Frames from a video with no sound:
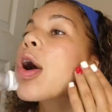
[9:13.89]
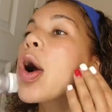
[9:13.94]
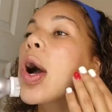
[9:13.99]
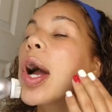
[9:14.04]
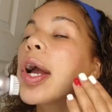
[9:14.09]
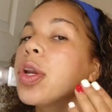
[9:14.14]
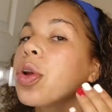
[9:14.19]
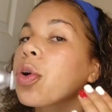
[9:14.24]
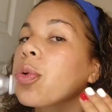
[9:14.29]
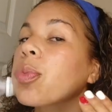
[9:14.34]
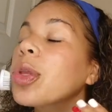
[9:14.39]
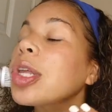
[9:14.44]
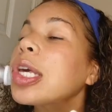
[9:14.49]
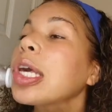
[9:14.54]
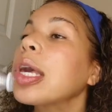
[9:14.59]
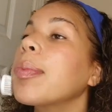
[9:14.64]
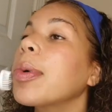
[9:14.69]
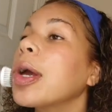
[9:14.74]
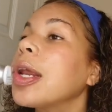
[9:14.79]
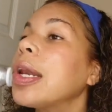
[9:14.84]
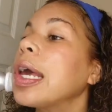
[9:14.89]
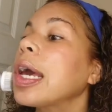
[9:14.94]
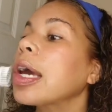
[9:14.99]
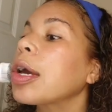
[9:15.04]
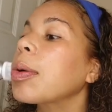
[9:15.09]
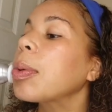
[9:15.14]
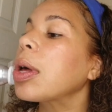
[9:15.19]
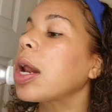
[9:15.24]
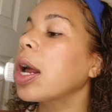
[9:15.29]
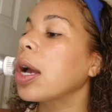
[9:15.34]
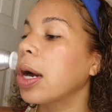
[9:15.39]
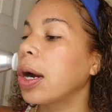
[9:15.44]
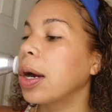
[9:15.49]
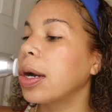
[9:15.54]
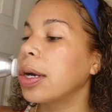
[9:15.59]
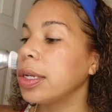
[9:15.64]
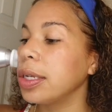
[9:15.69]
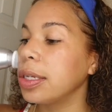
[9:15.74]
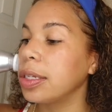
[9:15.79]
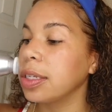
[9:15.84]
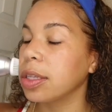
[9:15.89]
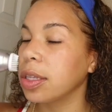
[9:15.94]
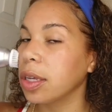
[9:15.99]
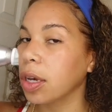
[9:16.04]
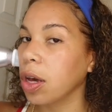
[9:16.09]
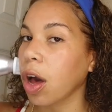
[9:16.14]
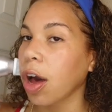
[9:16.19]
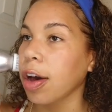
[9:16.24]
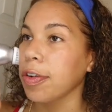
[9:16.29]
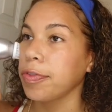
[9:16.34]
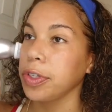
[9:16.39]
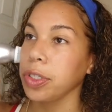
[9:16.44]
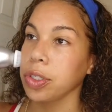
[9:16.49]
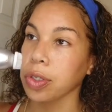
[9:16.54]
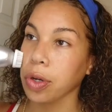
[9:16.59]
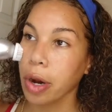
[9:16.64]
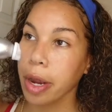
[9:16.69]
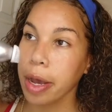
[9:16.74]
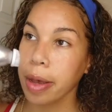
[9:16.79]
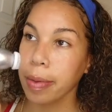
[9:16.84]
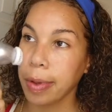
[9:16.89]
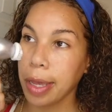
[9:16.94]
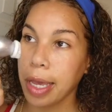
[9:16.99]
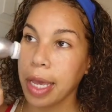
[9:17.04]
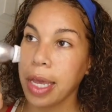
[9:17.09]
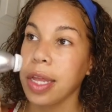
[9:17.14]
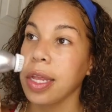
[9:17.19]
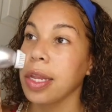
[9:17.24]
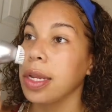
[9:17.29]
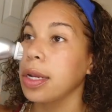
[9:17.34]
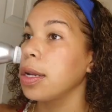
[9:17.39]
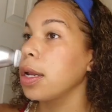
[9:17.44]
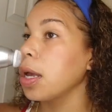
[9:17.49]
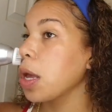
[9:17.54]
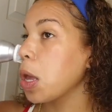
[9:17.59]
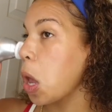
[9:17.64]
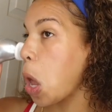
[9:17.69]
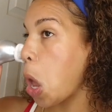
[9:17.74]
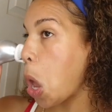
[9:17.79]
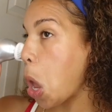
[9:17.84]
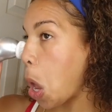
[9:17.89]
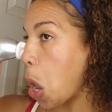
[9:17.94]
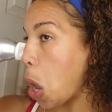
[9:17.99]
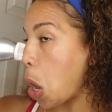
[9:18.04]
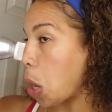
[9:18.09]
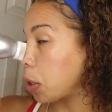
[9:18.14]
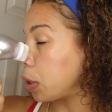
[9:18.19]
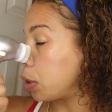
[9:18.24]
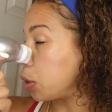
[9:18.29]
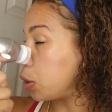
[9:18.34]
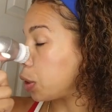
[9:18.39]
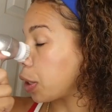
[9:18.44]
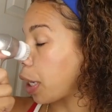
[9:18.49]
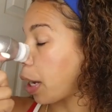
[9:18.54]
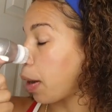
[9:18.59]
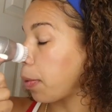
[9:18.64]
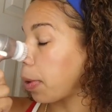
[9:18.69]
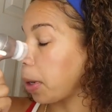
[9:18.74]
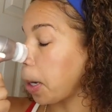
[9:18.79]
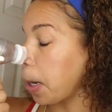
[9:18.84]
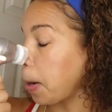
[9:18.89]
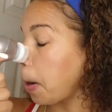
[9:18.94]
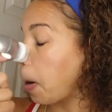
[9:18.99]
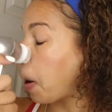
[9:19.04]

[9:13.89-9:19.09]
I normally get my neck, but I already did the coffee scrub in the shower.